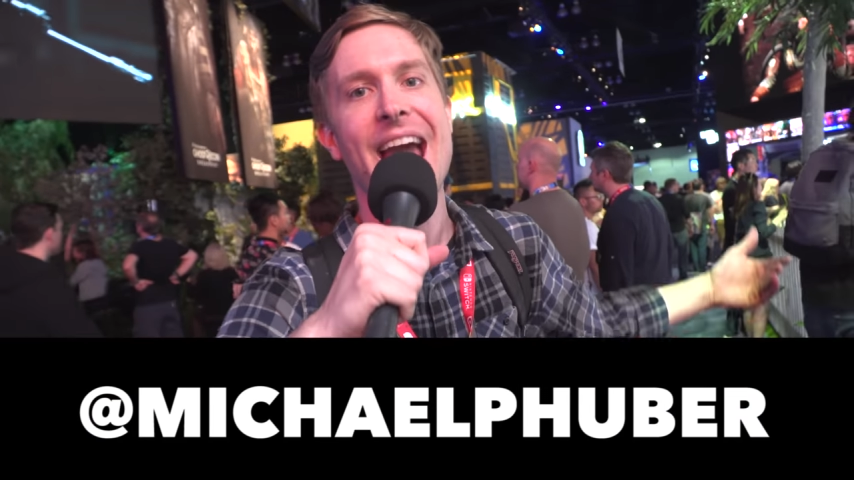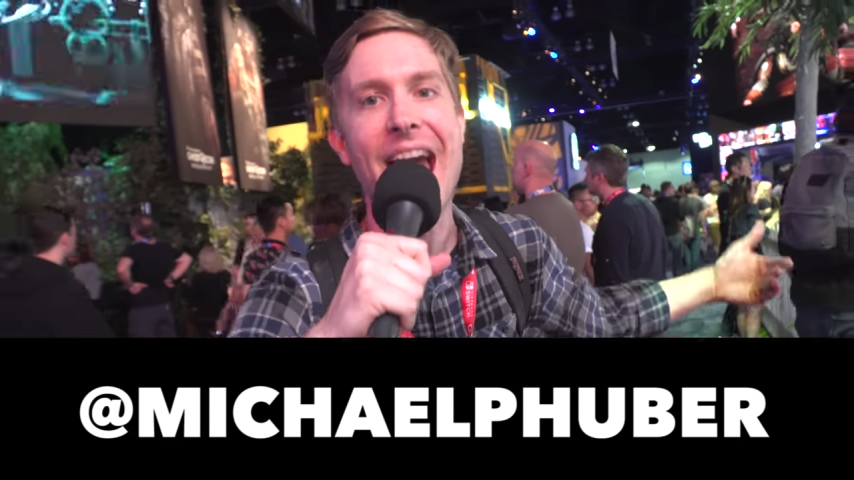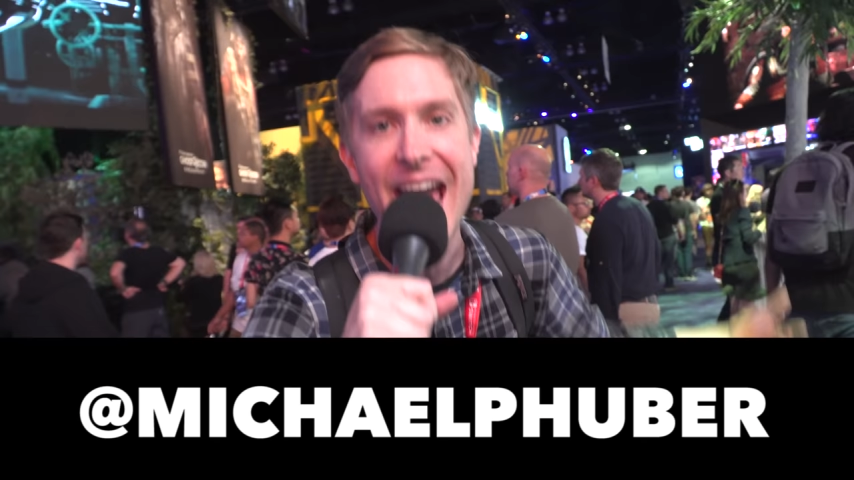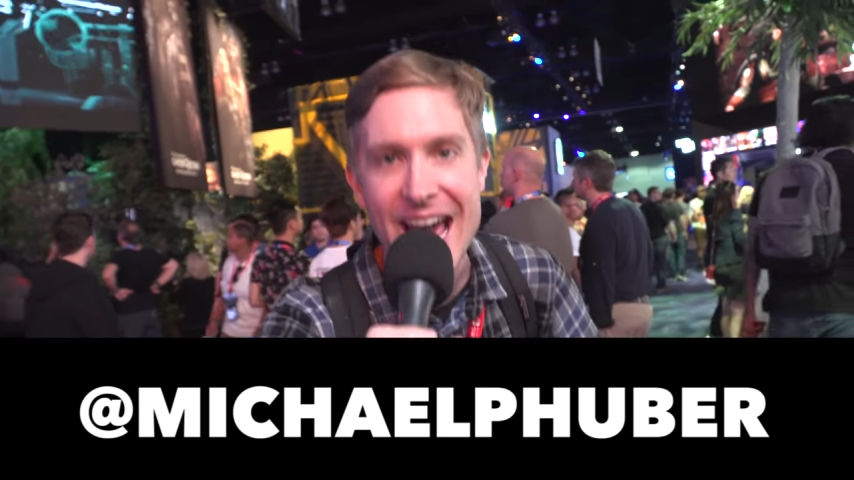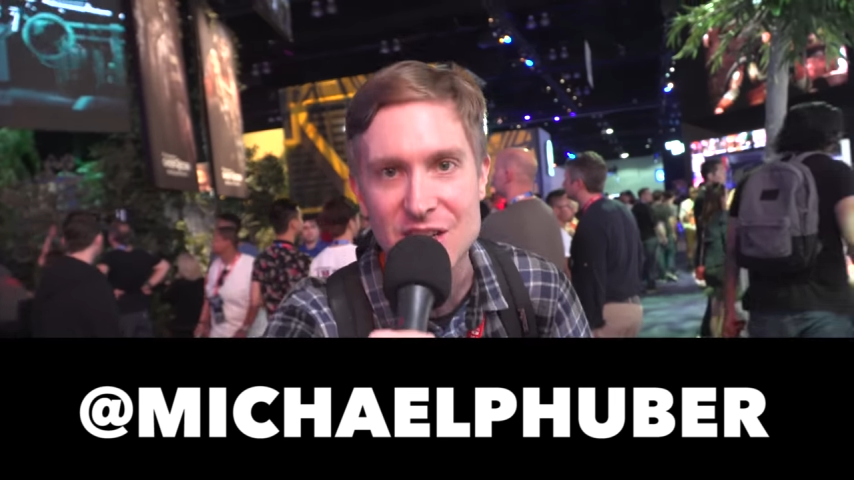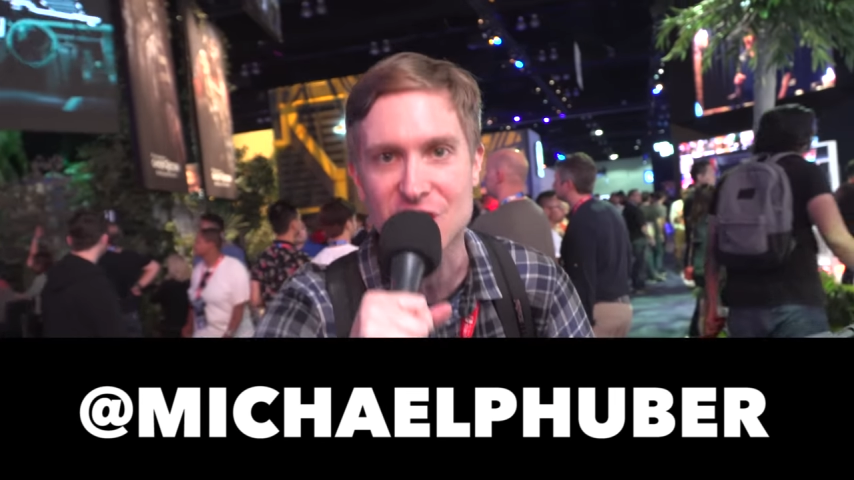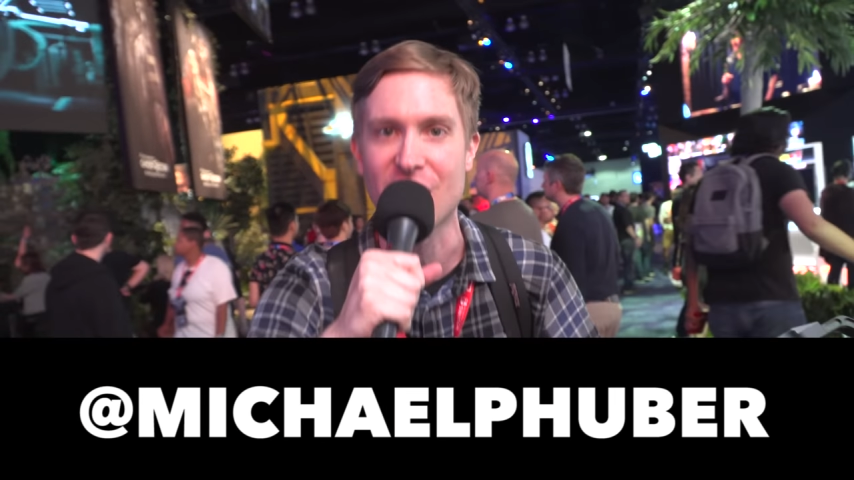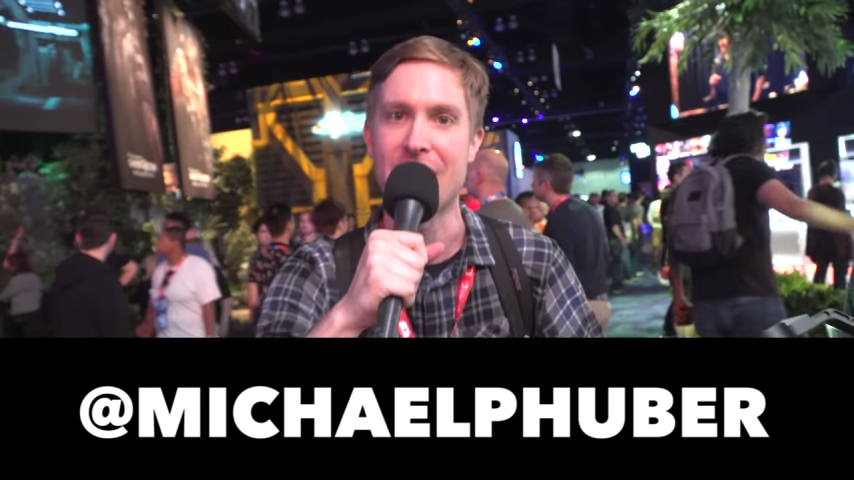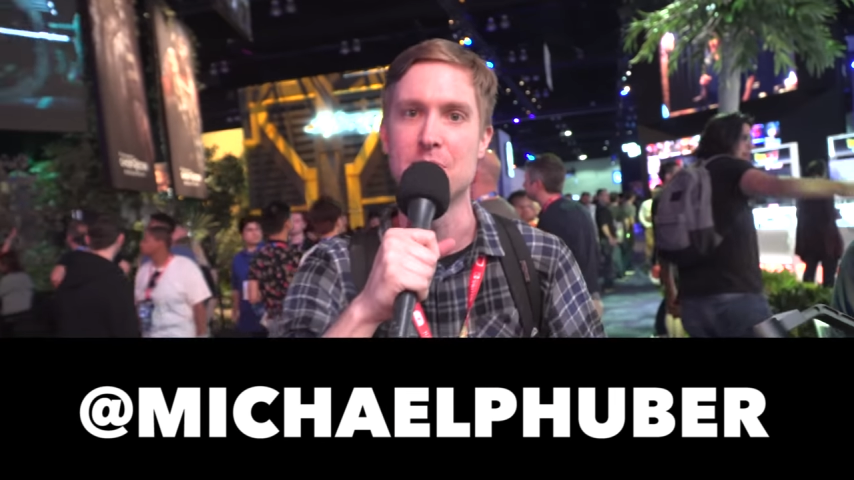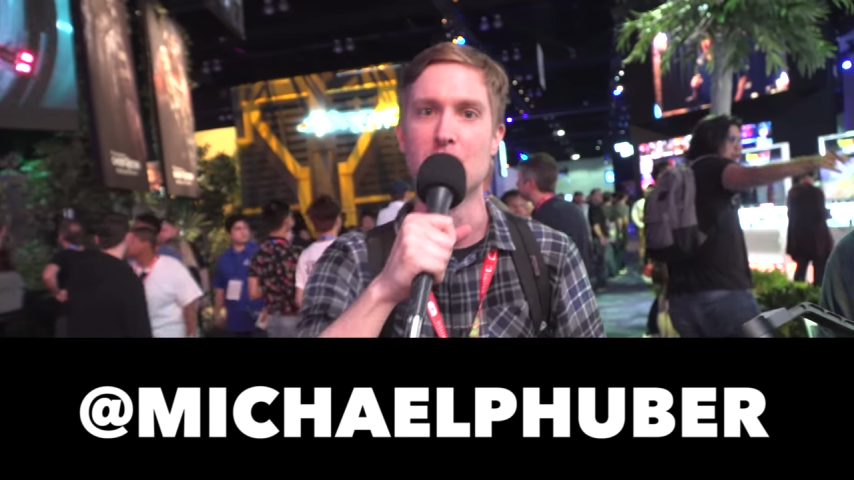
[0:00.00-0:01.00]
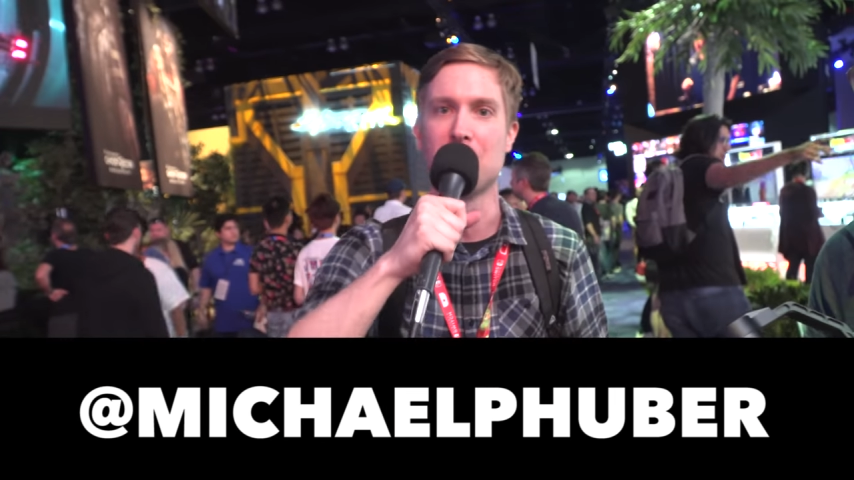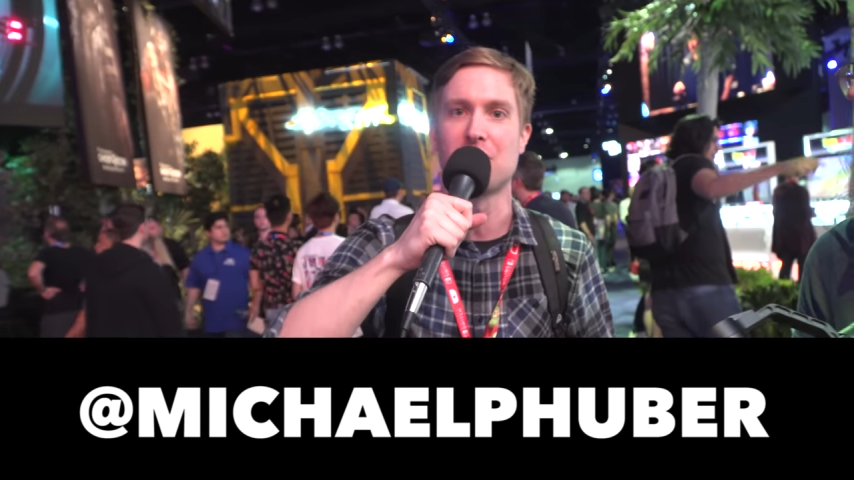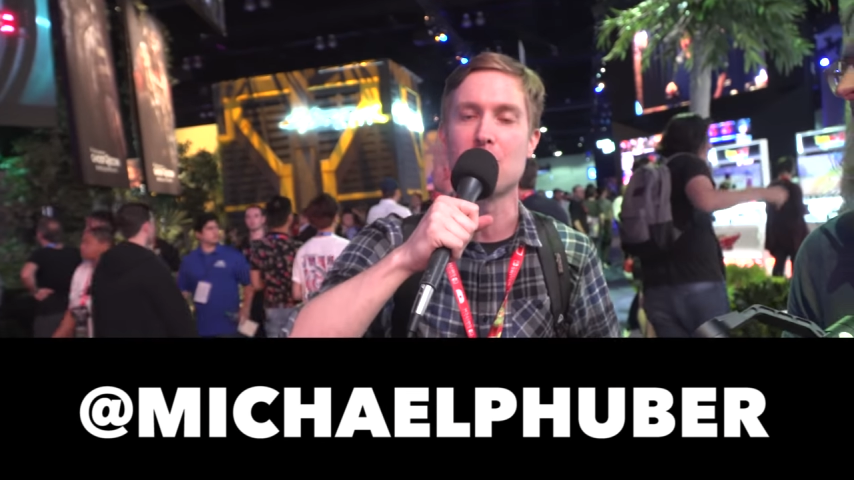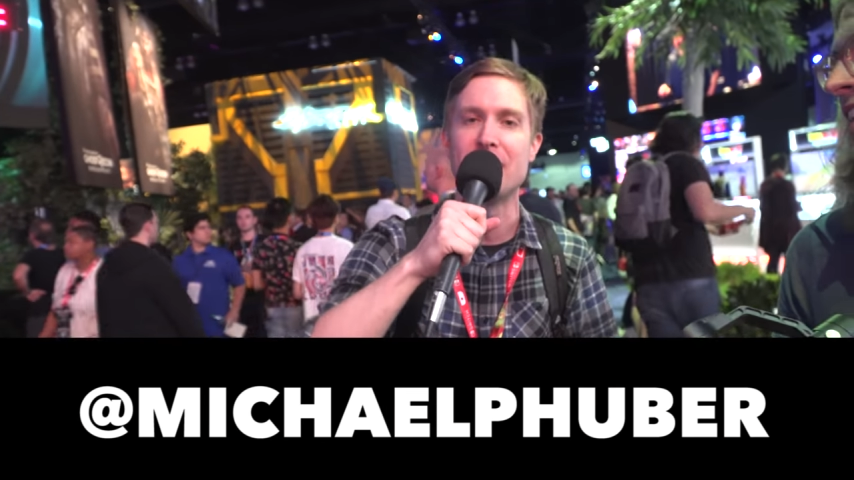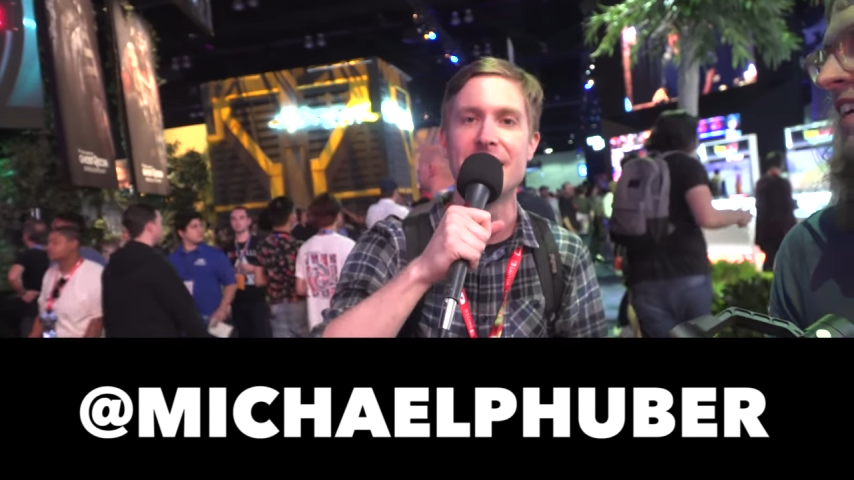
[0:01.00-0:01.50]
and Shenmue
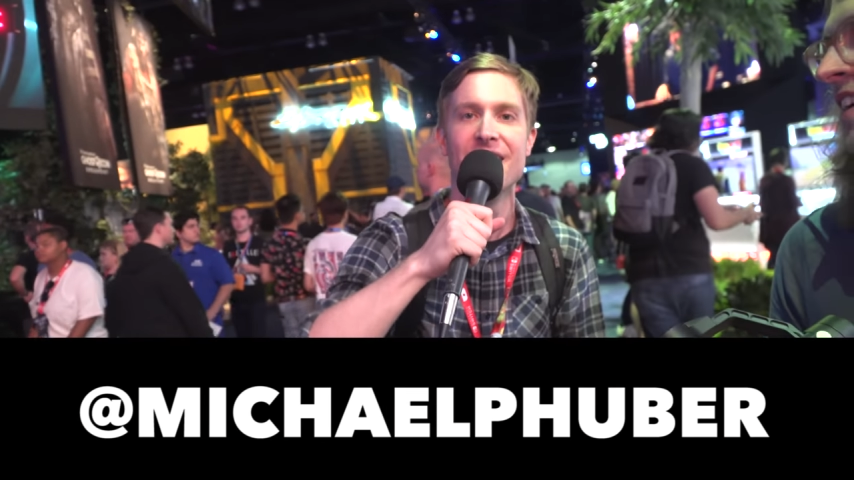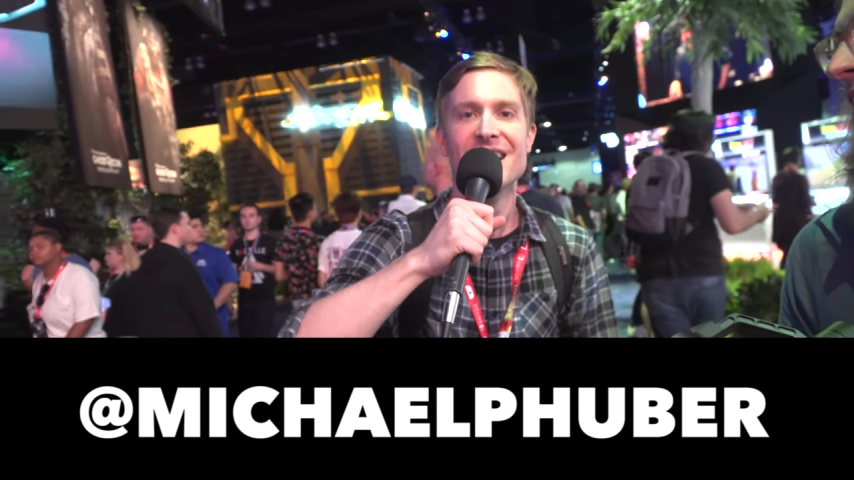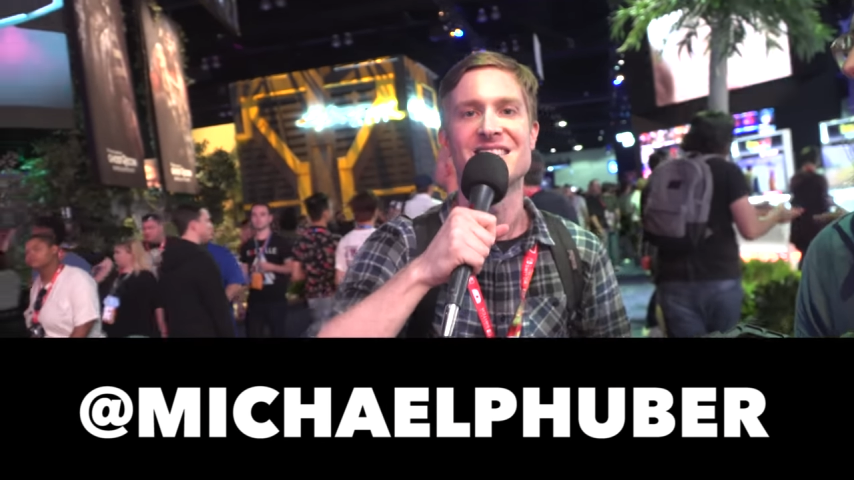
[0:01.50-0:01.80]
3,